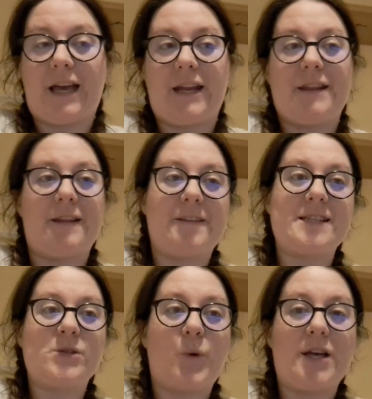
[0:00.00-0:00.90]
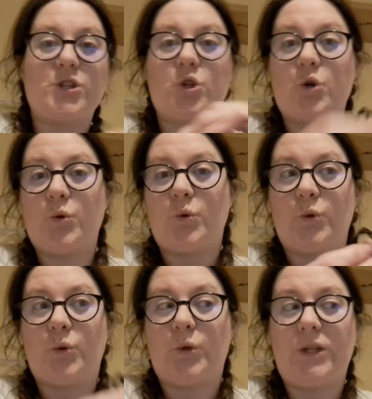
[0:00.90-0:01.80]
And I think this is where
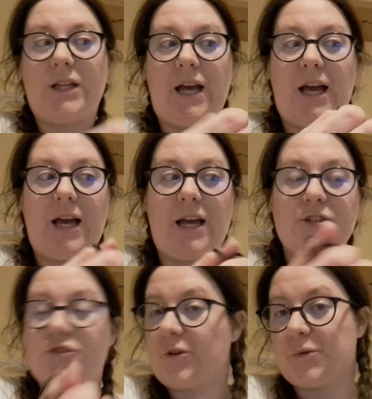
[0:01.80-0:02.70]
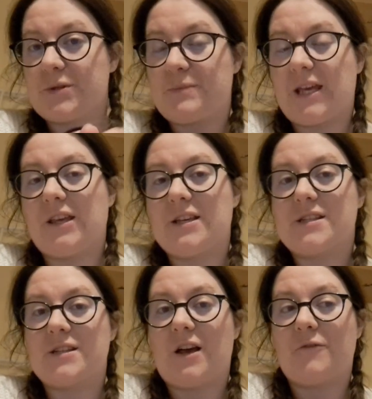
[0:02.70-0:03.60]
school struggles,
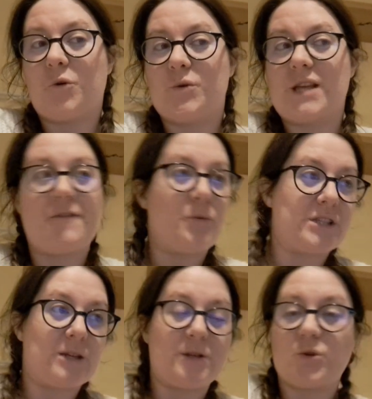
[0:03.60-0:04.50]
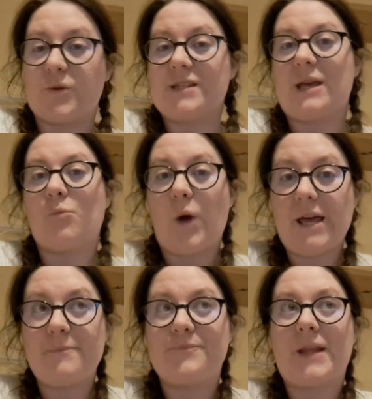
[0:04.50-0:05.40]
because, of course, everyone's going to be taught the same
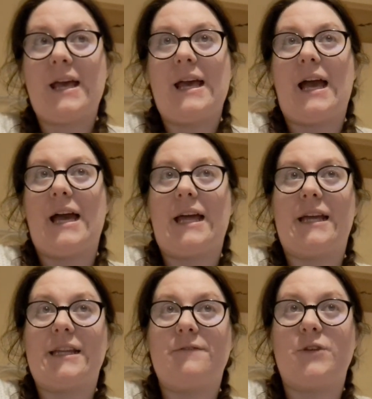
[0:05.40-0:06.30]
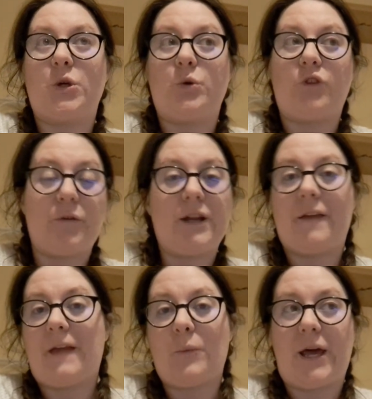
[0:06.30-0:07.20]
way. And if you don't
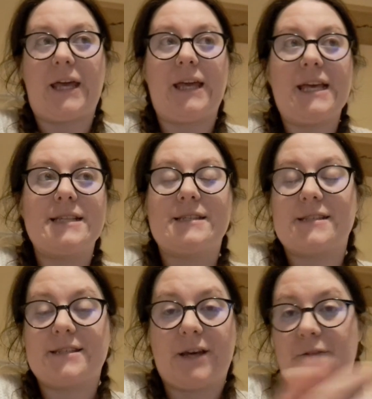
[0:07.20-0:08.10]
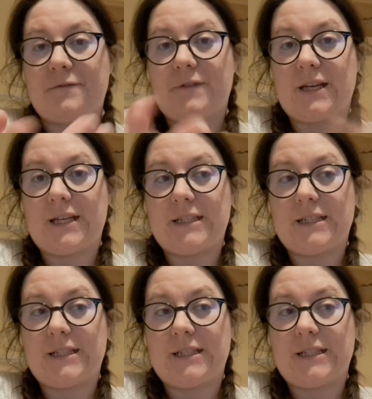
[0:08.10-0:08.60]
learn that way, it's tough.